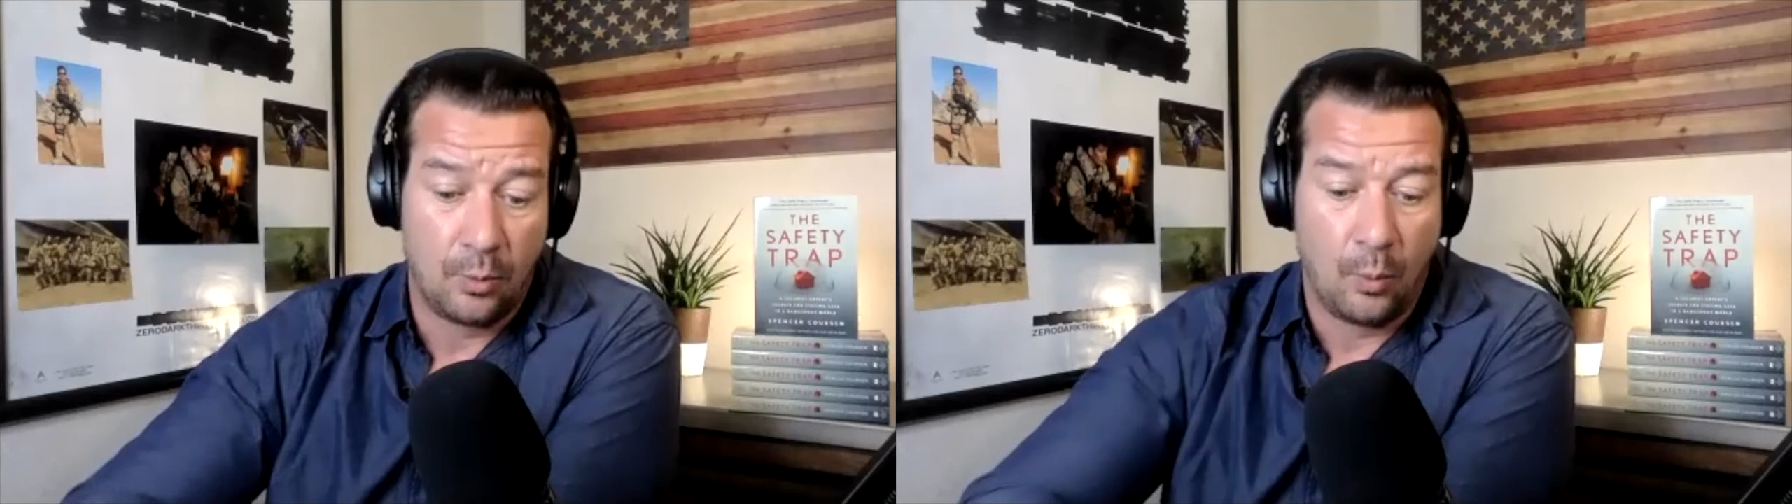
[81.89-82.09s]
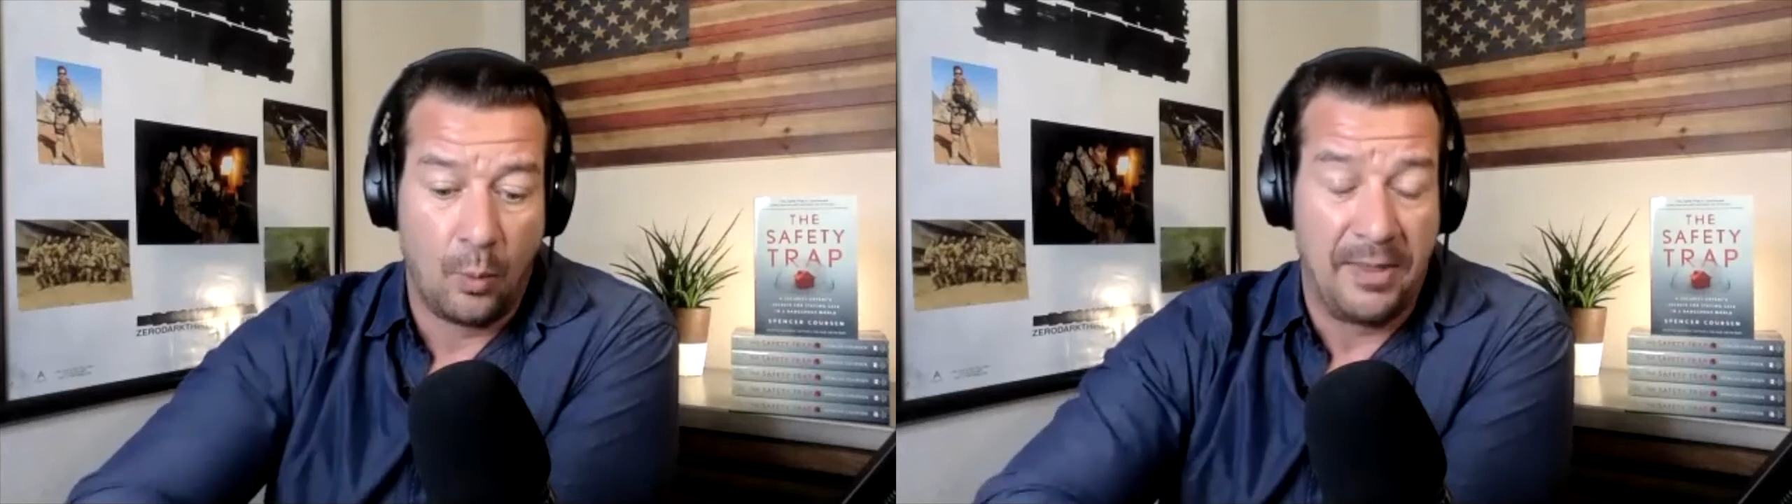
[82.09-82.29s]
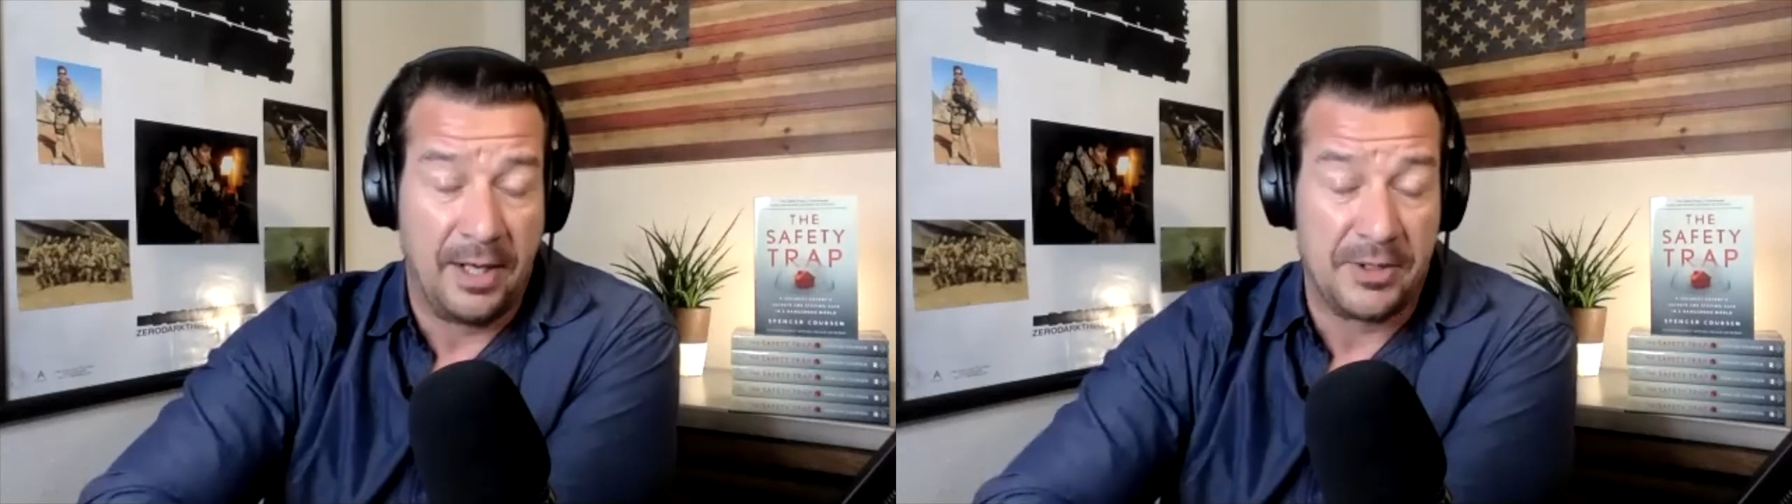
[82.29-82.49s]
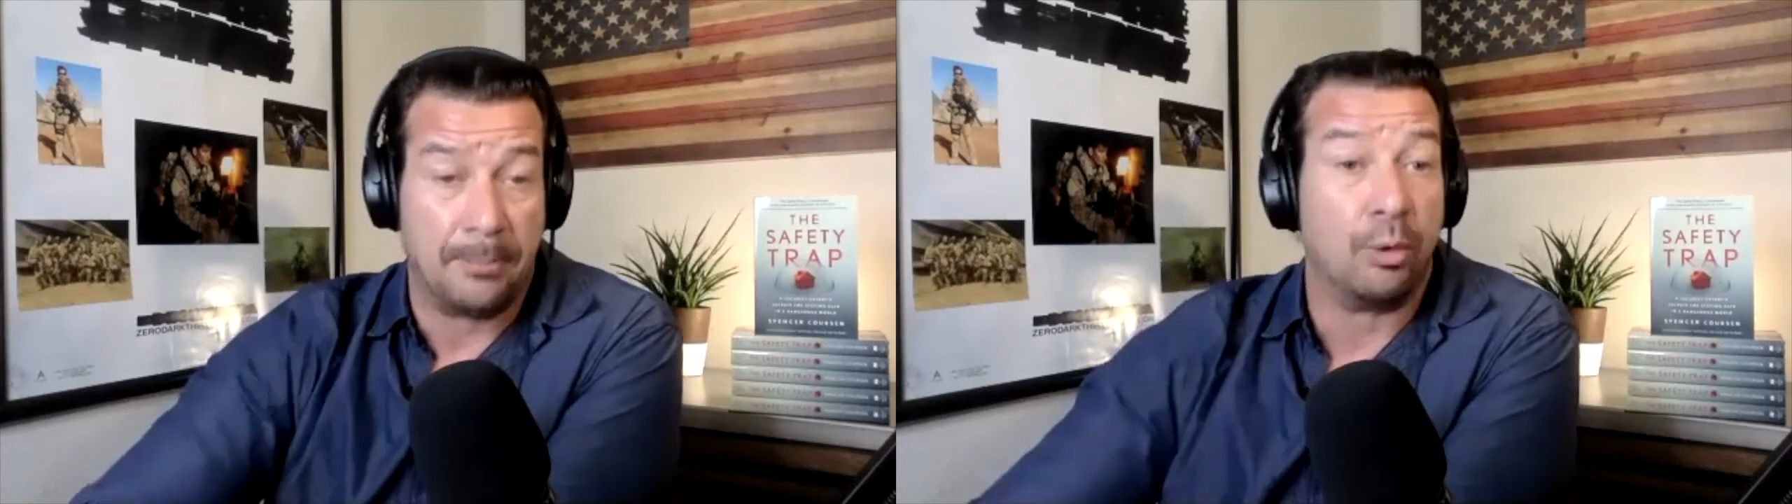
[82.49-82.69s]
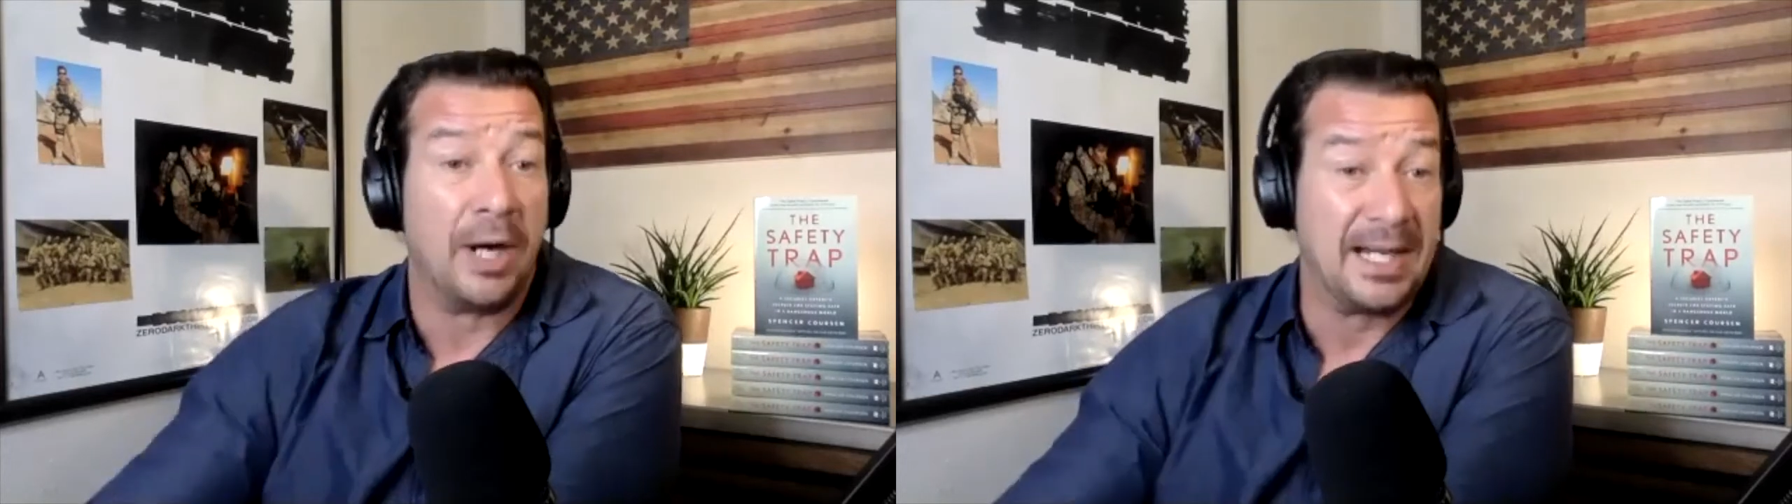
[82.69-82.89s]
when there's a
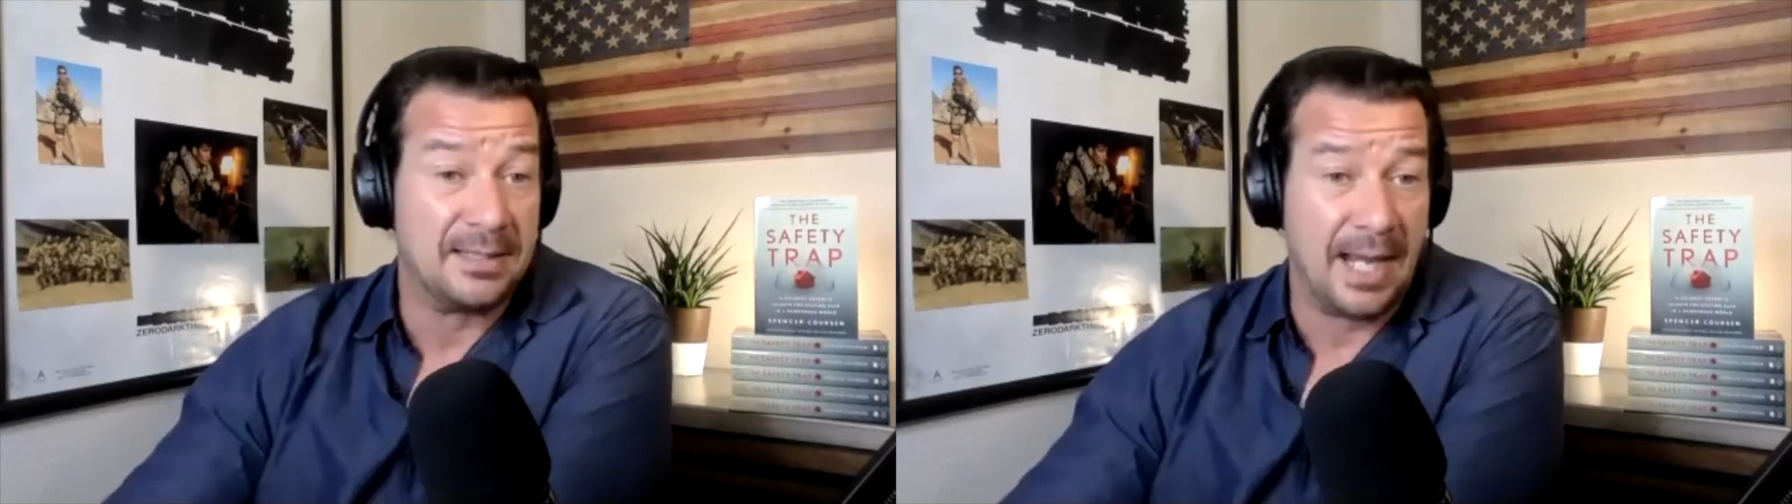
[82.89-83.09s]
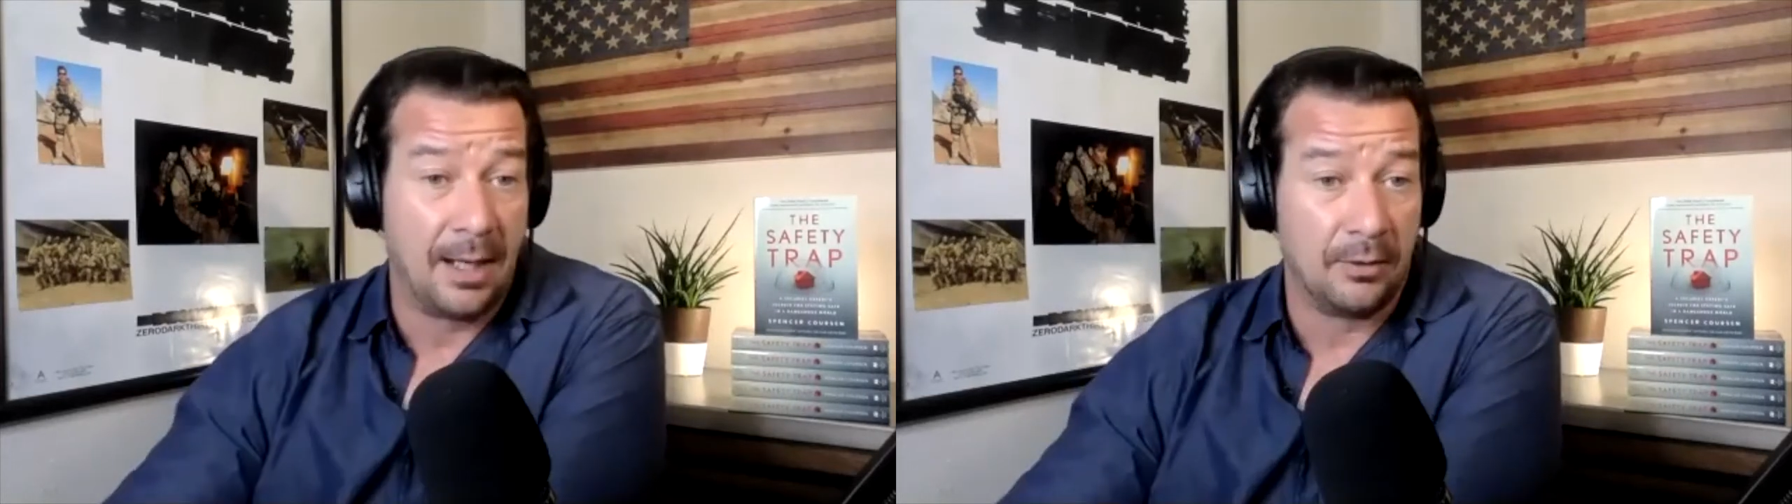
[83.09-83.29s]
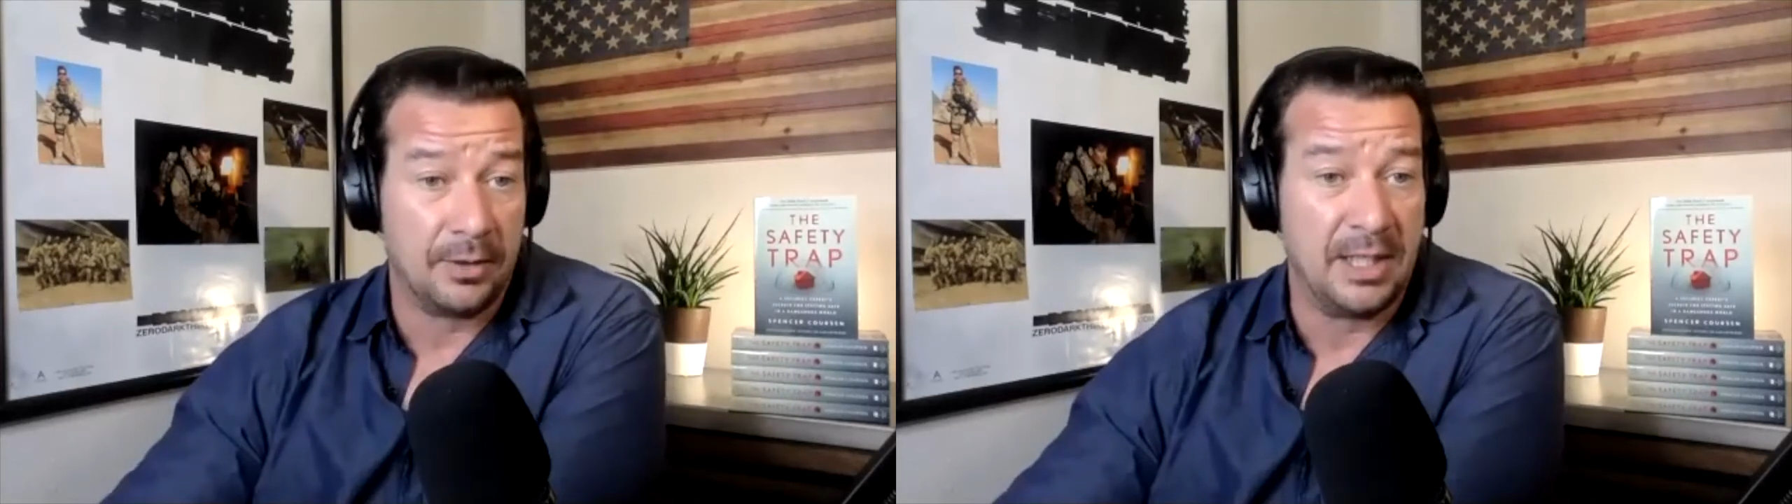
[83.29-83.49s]
breakdown